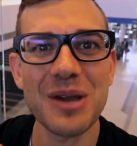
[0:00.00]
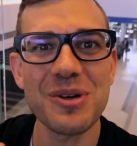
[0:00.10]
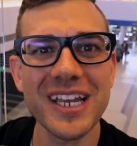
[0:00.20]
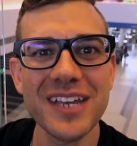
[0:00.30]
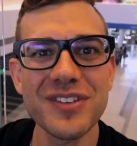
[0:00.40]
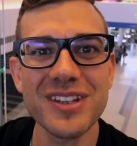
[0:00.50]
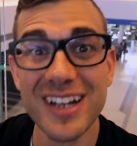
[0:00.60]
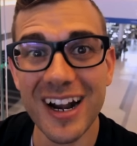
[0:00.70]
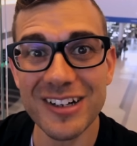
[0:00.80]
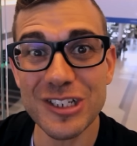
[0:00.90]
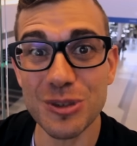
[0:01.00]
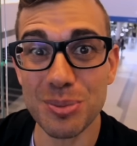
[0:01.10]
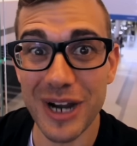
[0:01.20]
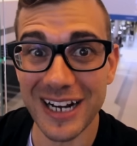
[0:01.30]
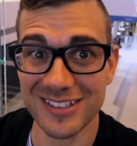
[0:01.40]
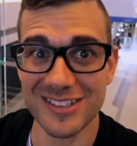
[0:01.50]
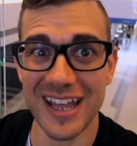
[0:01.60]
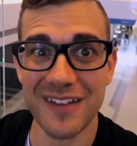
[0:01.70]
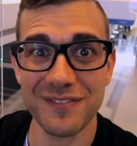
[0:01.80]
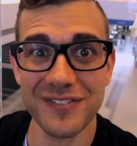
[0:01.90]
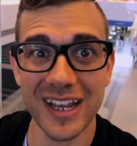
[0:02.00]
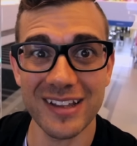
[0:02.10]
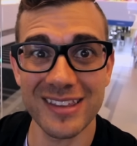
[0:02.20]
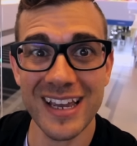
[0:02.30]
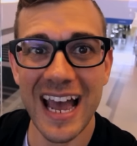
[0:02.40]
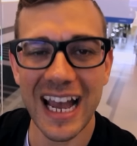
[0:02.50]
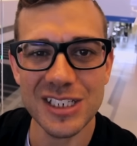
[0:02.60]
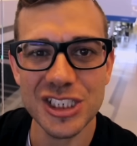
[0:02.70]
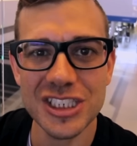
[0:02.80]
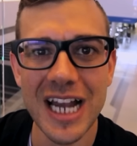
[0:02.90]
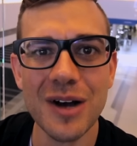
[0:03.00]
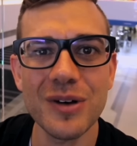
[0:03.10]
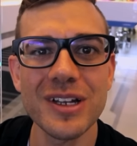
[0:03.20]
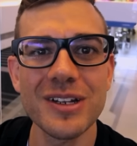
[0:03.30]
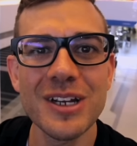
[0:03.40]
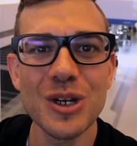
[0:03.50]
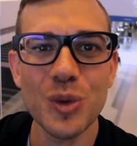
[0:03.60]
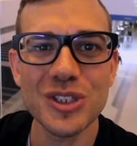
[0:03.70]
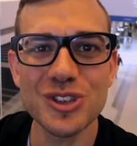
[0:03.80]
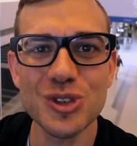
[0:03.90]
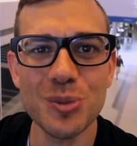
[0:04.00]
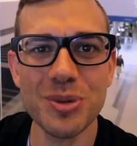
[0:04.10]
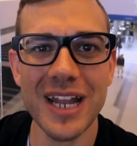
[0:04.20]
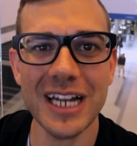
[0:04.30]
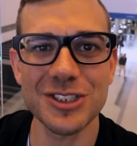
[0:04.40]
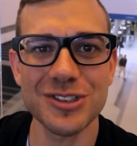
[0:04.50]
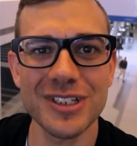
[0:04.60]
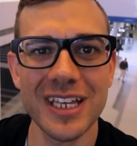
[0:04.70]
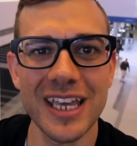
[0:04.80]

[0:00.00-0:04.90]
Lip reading: They were given the courage to practice their faith and showered with supernatural